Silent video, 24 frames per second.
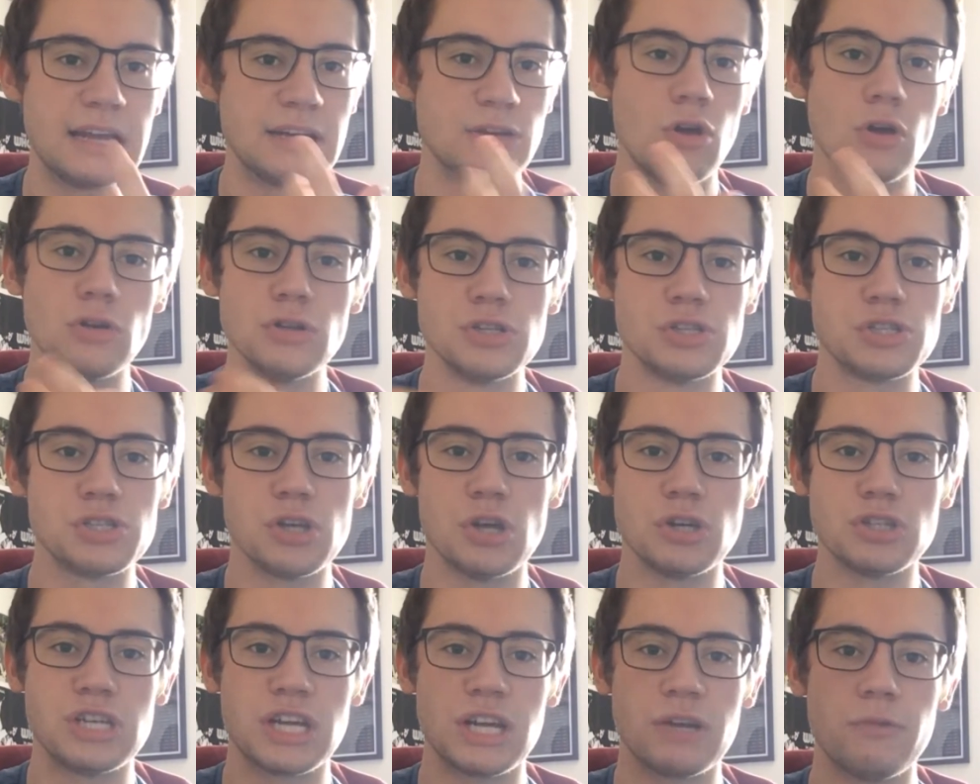like
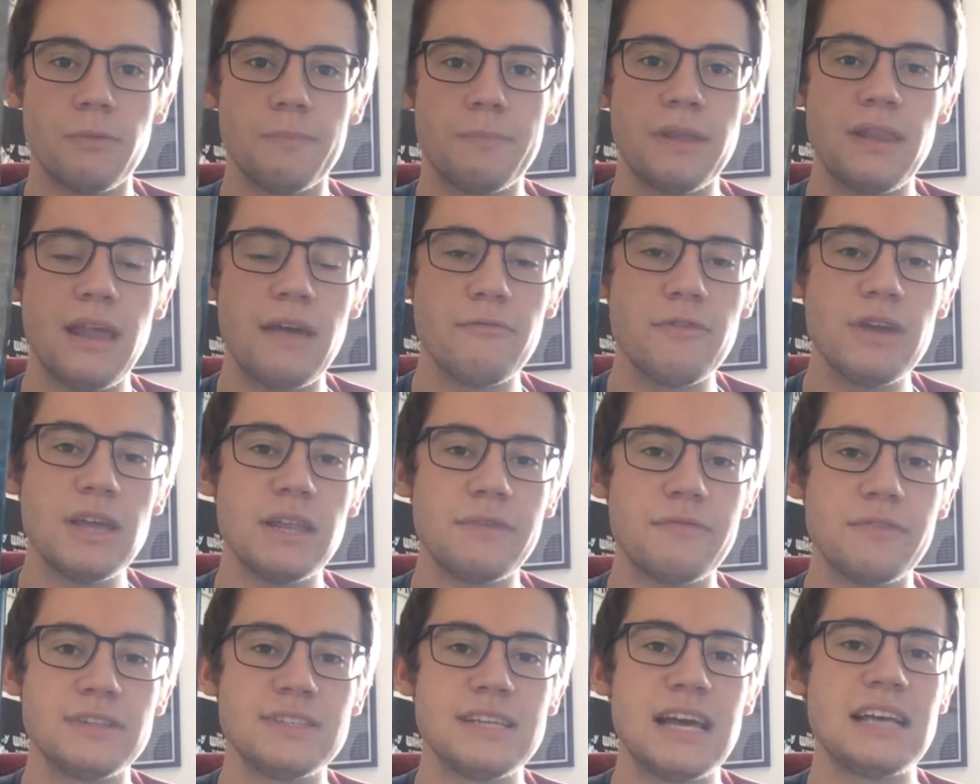Nonsuch. Like, it would be like
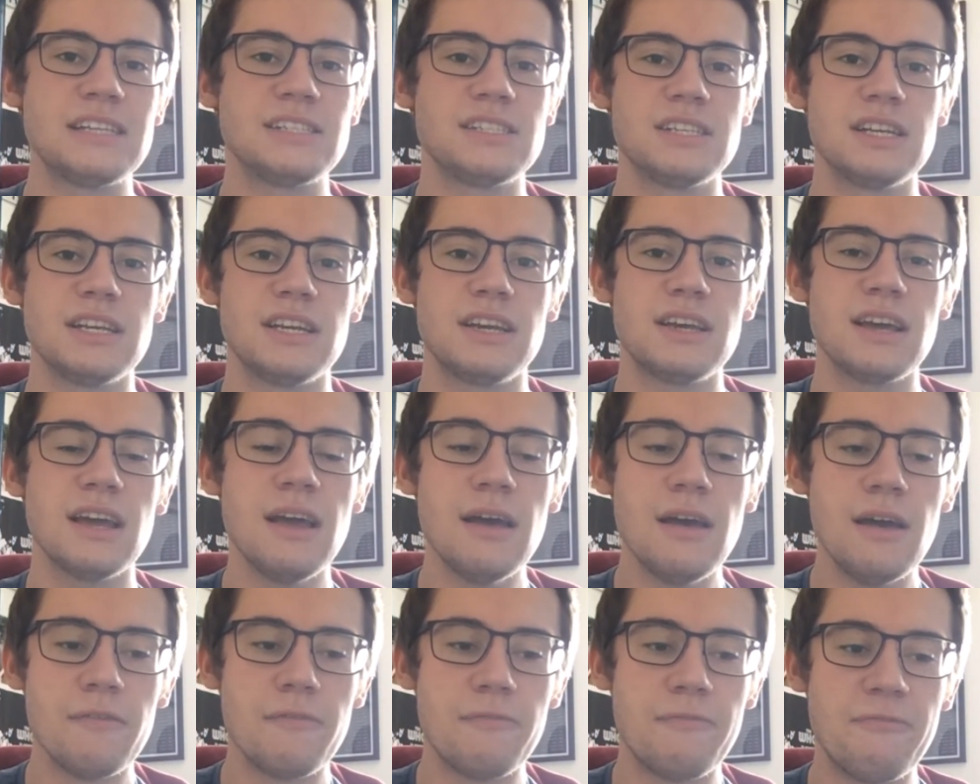really fantastic
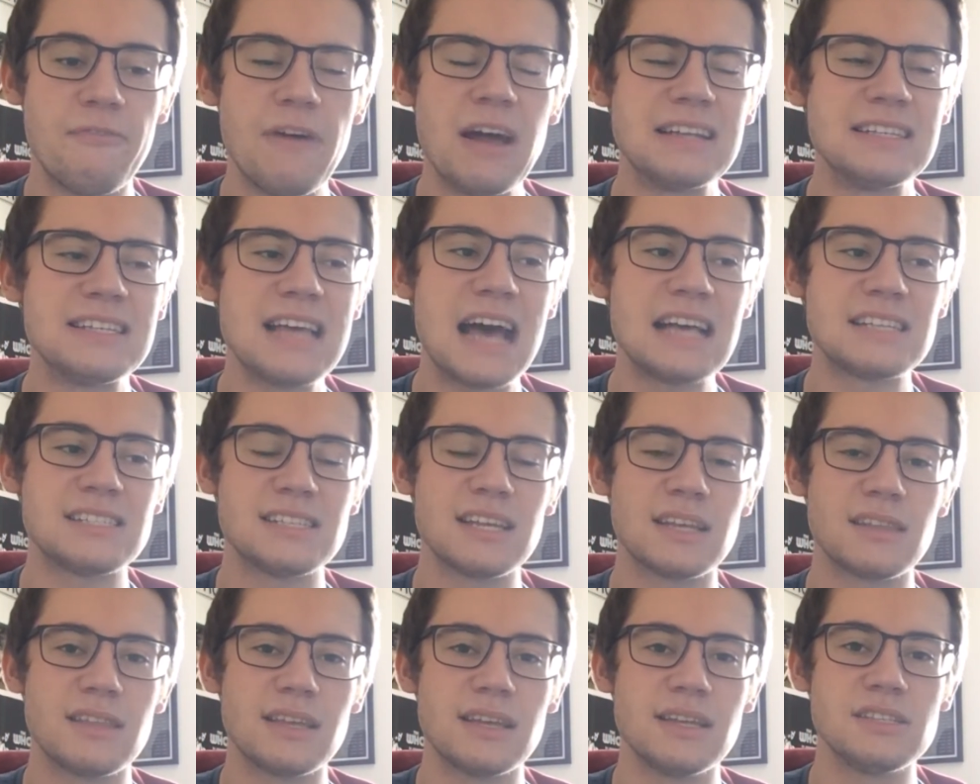
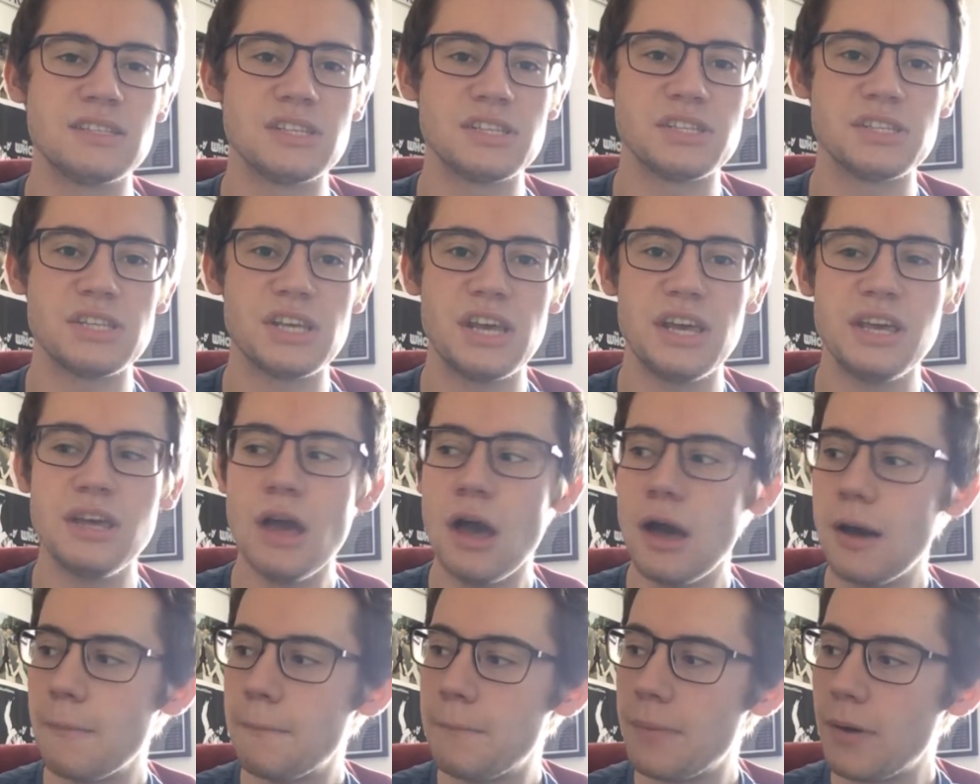thing to
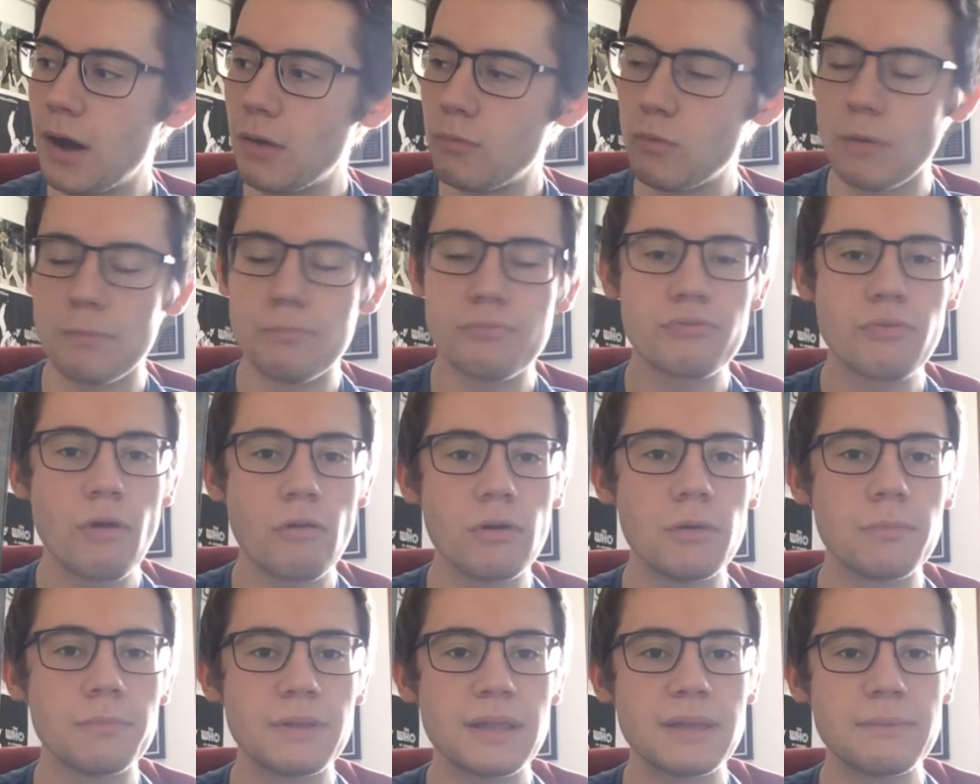see, but will
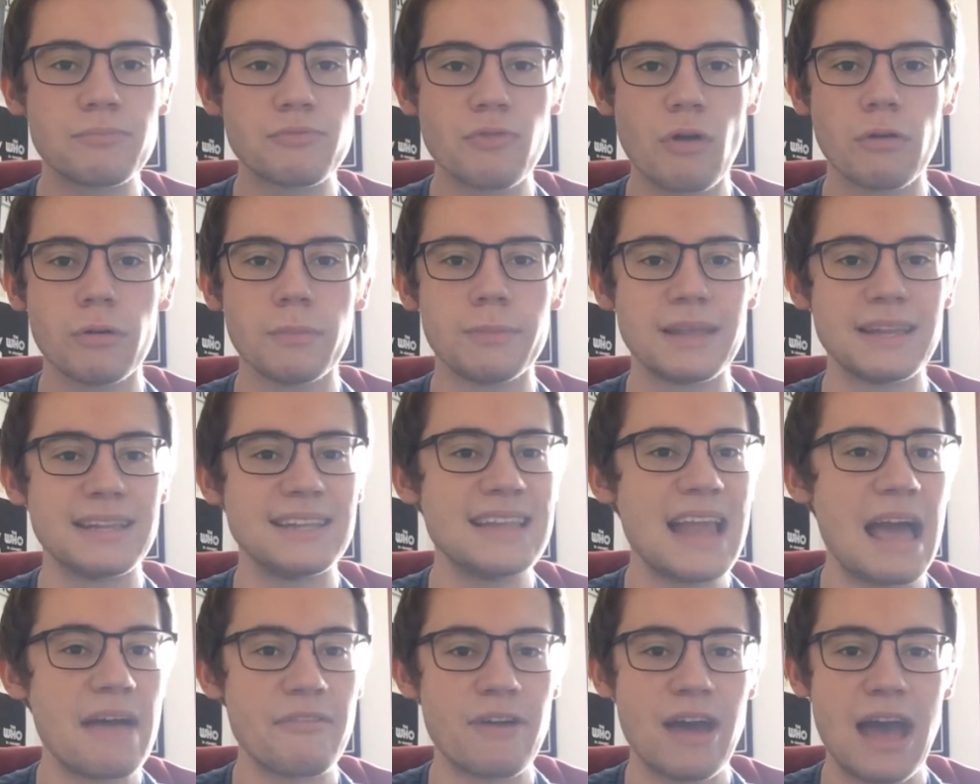probably
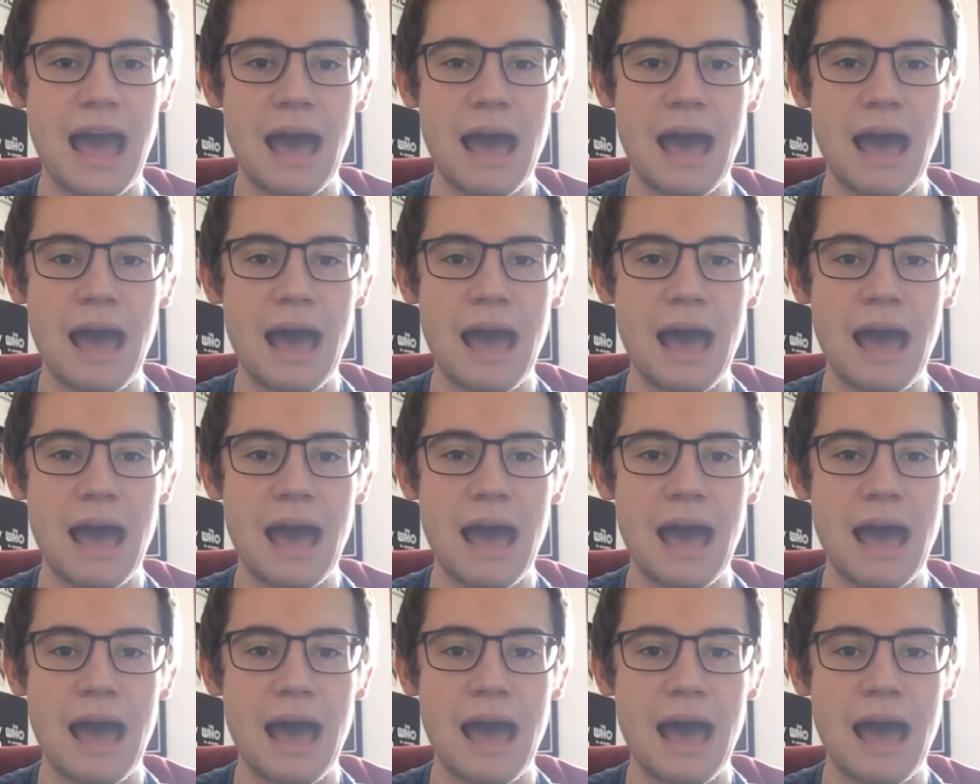never